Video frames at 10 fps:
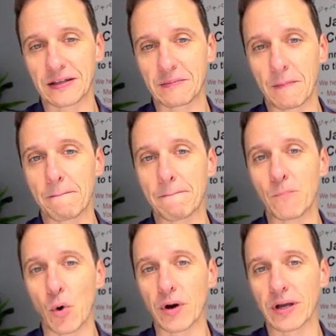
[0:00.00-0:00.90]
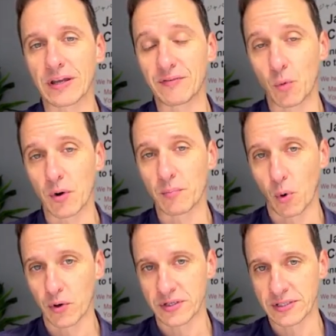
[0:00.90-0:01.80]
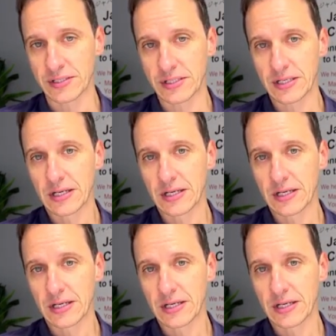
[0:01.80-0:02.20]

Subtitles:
even more important.